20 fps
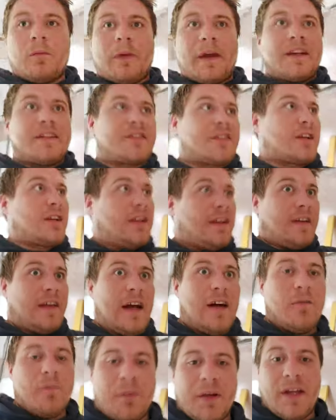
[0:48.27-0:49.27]
basically, they
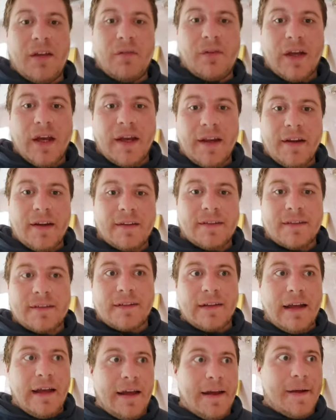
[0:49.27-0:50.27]
haven't
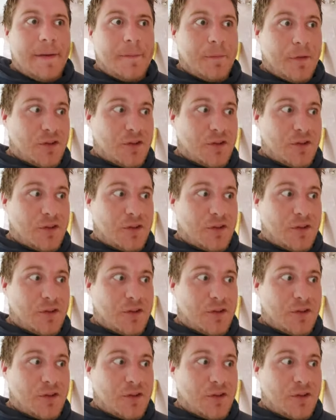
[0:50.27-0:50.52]
PVA'd um,